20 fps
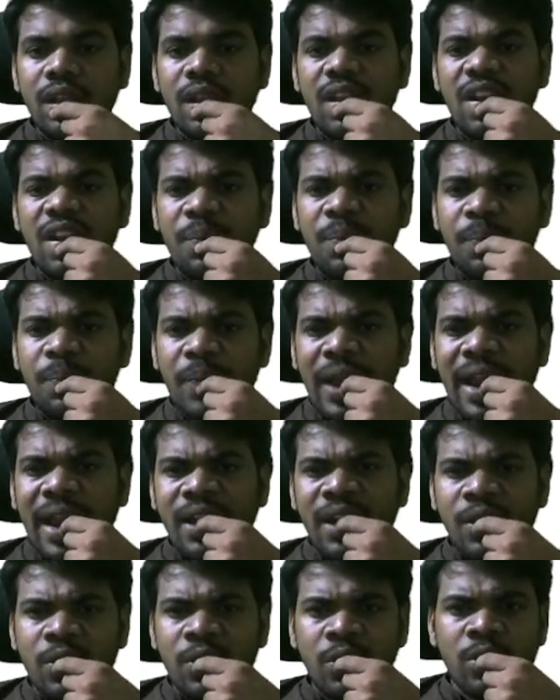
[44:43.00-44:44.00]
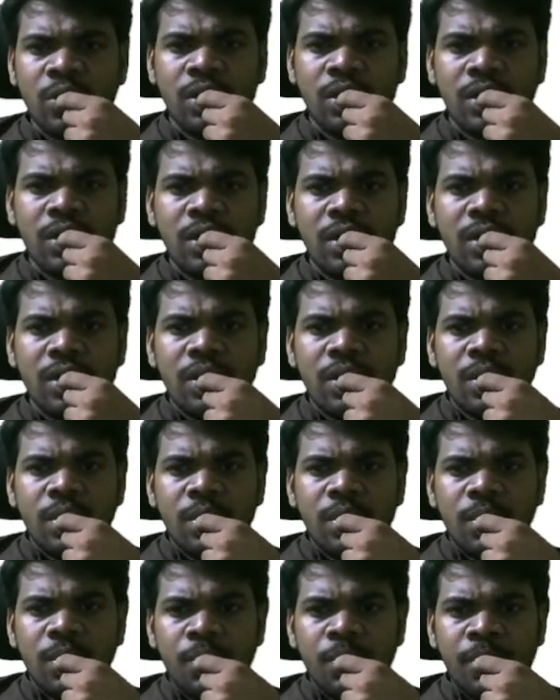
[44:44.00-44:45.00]
in plant growth
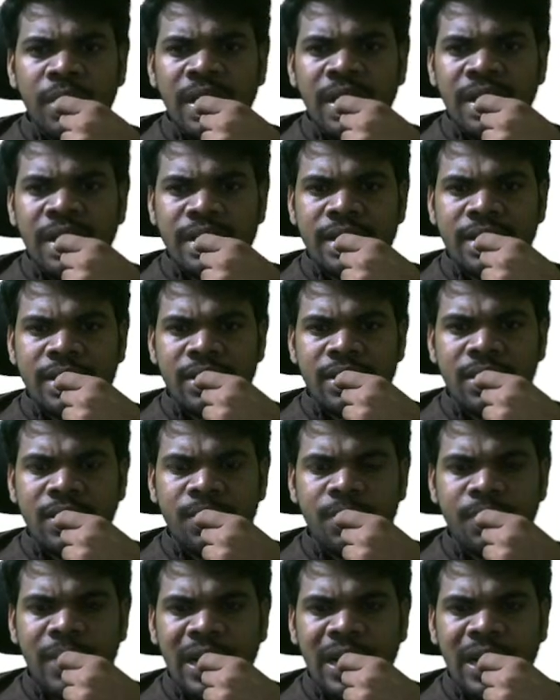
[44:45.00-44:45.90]
means